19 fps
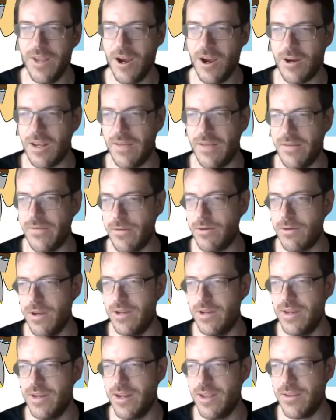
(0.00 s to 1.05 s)
Archive of Our
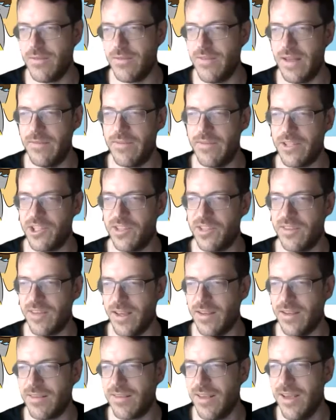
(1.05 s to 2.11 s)
Own and other fan fiction
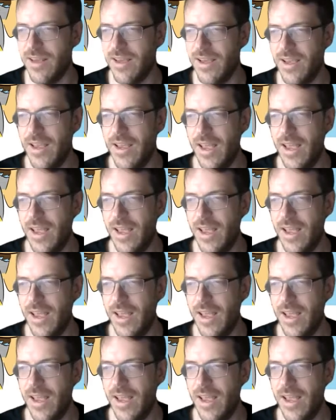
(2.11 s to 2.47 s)
sites.